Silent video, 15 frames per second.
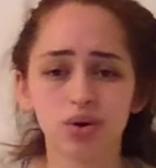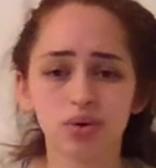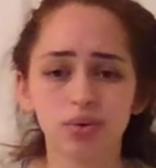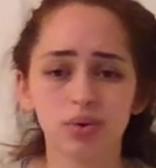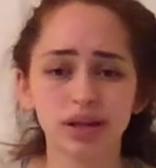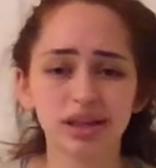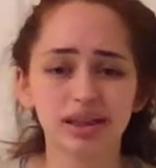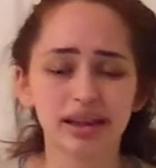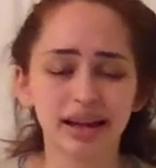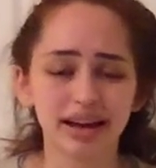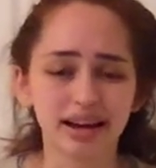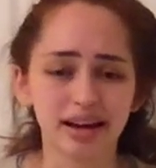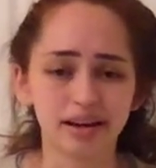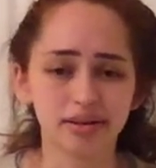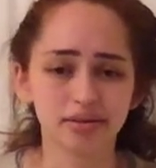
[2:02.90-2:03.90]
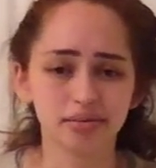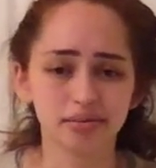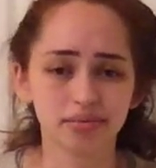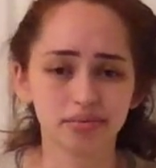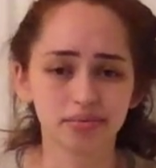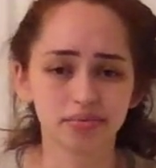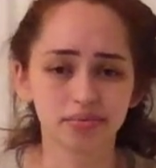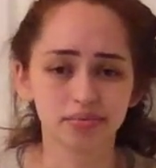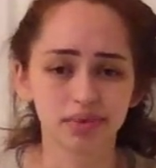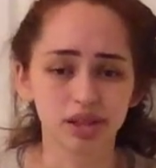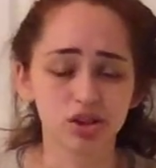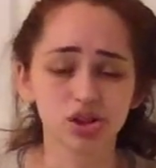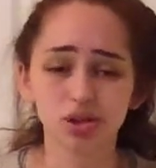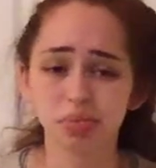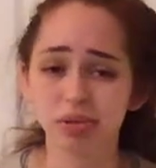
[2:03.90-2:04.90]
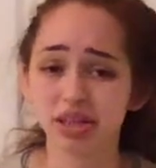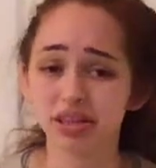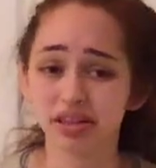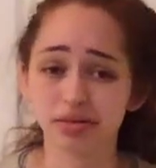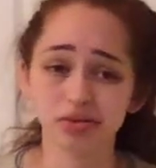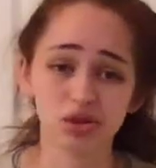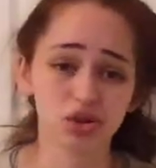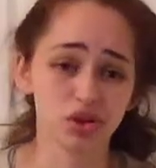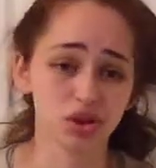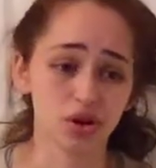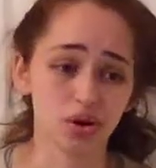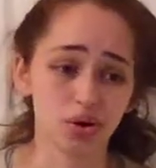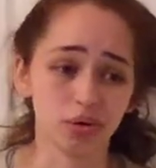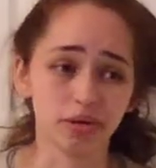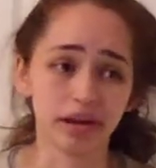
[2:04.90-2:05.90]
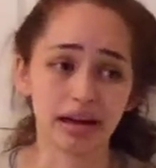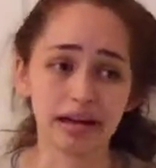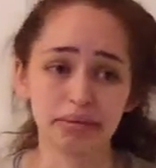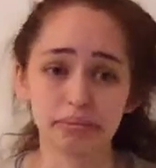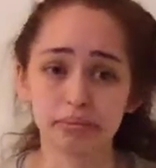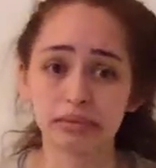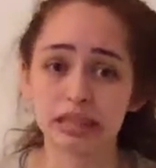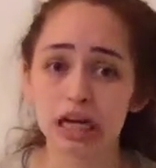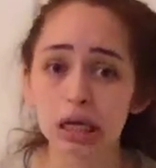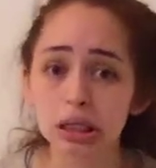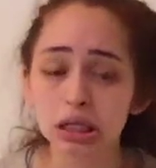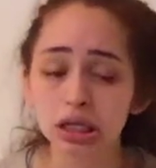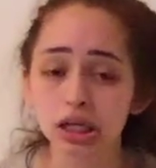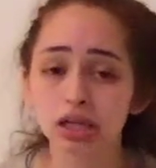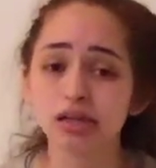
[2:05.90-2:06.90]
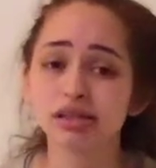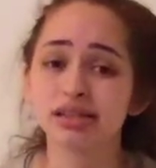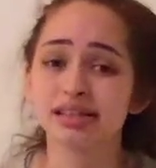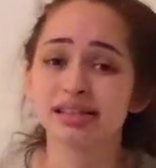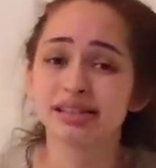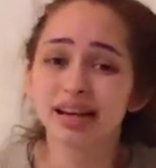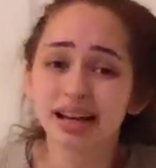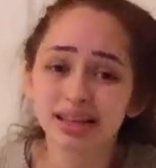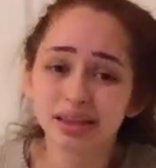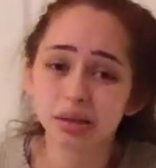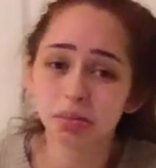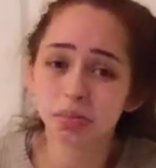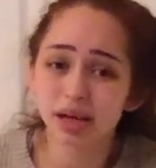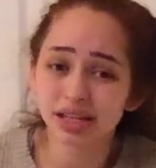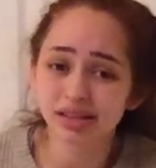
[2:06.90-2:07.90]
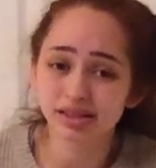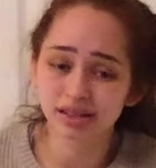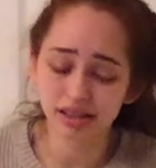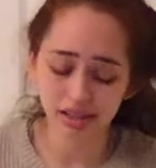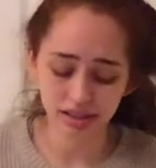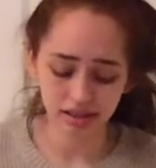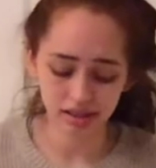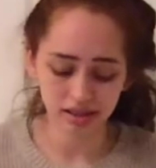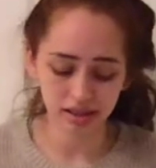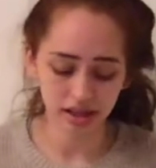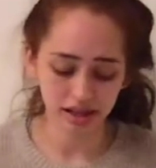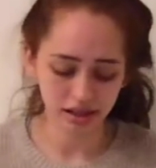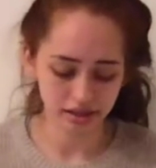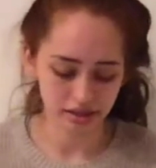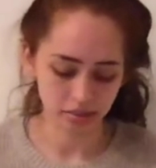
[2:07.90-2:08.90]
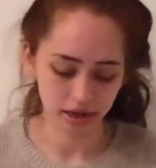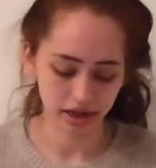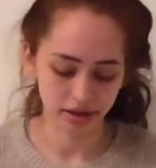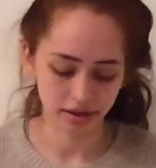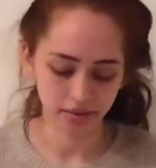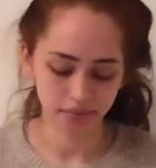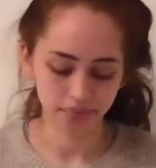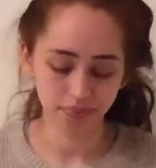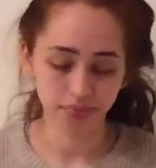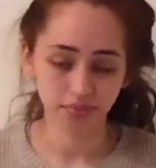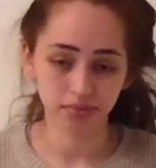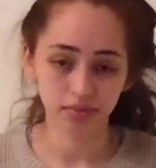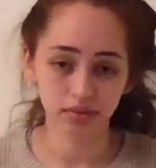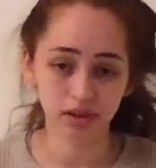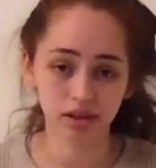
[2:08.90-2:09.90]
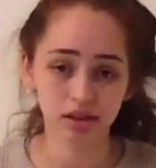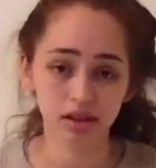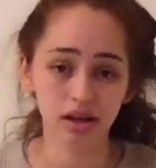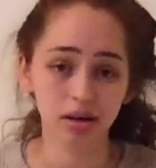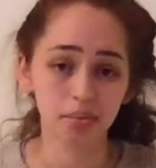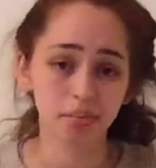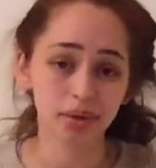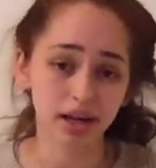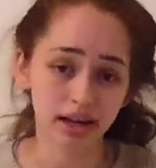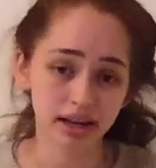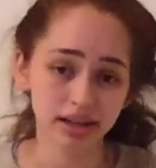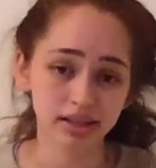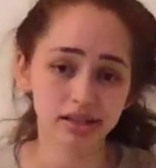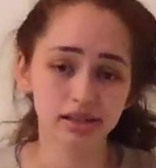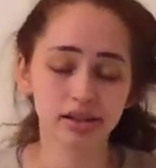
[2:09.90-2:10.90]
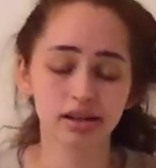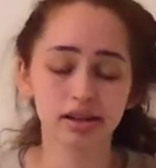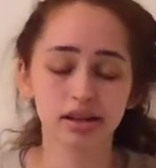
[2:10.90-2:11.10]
with that, it should be enough to show that alcohol is not the best thing to take as a minor. But